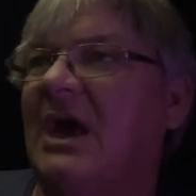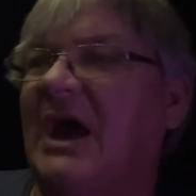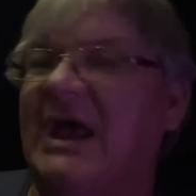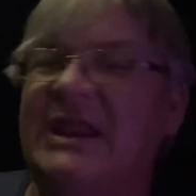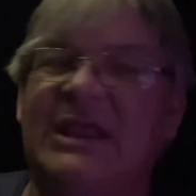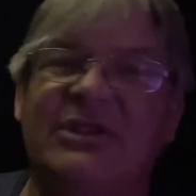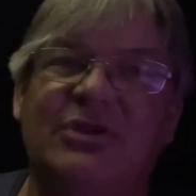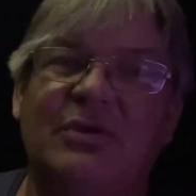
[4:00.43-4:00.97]

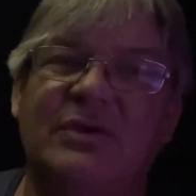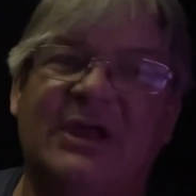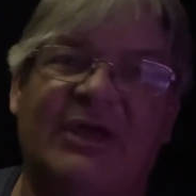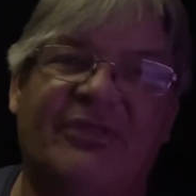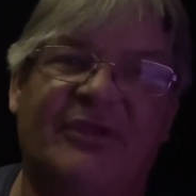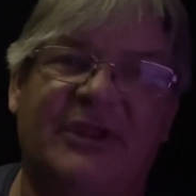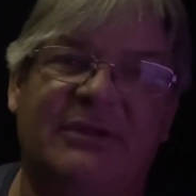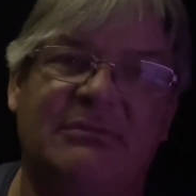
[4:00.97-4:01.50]
I didn't do
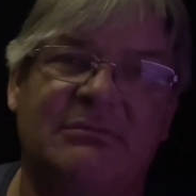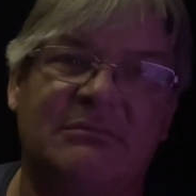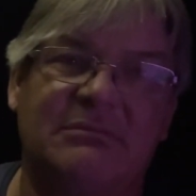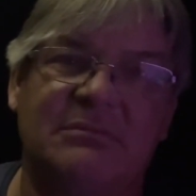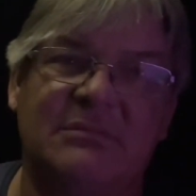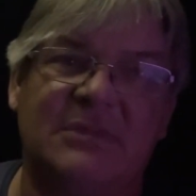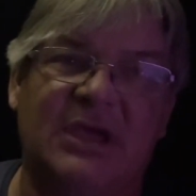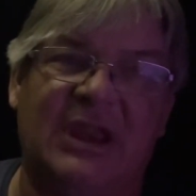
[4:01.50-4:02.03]
nothing.
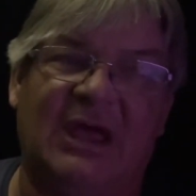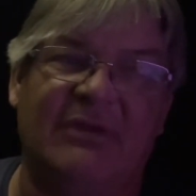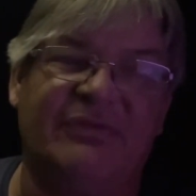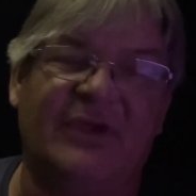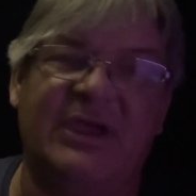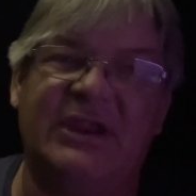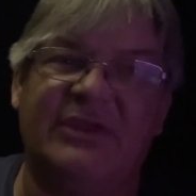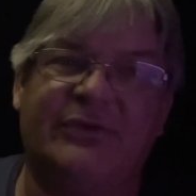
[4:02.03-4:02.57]
And I'll
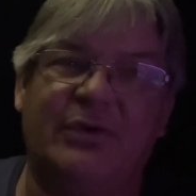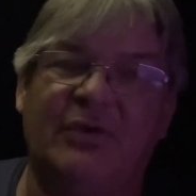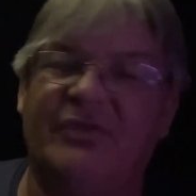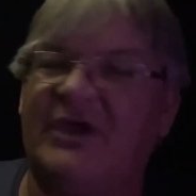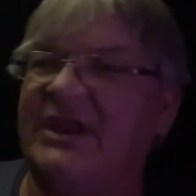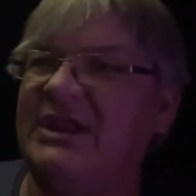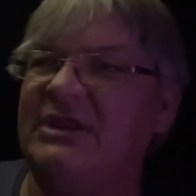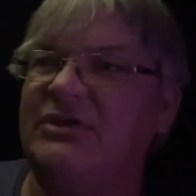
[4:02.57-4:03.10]
tell you the
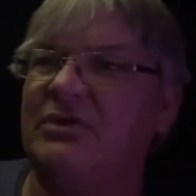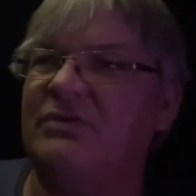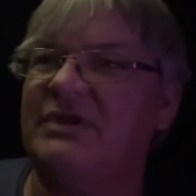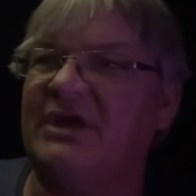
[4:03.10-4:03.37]
truth, I didn't do